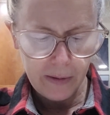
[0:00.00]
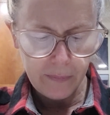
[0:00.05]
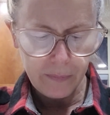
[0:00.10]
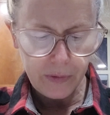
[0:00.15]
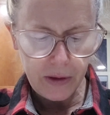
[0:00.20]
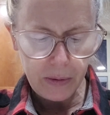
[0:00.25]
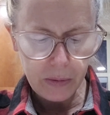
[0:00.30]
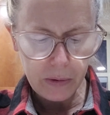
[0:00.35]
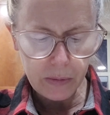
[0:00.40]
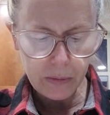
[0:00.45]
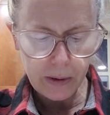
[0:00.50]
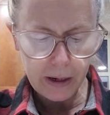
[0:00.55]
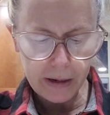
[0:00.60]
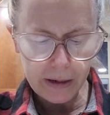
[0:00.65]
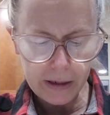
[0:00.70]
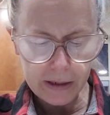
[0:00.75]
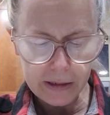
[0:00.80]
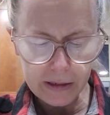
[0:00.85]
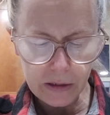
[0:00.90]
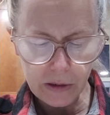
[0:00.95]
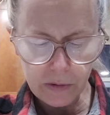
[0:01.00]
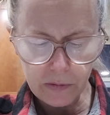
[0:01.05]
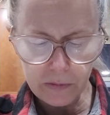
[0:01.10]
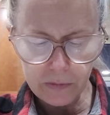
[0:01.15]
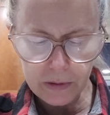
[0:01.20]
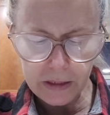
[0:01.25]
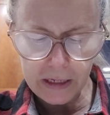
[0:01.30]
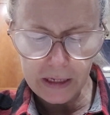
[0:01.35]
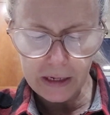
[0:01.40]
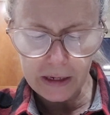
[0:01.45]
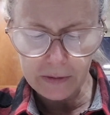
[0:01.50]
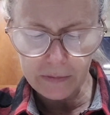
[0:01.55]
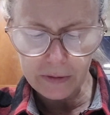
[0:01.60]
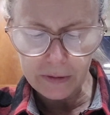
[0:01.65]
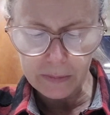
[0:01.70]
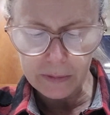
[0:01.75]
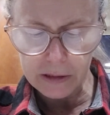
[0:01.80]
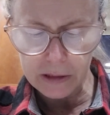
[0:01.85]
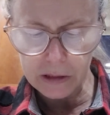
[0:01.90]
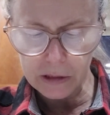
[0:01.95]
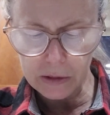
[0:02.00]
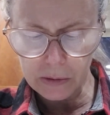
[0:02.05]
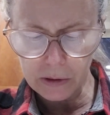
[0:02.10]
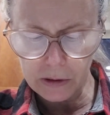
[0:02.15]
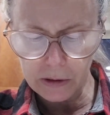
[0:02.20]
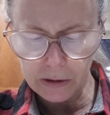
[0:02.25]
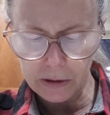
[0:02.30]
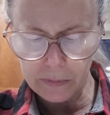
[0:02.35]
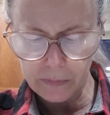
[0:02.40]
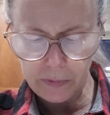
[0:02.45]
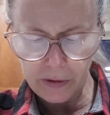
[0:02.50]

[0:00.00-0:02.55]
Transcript: They will run as though fleeing from the sword,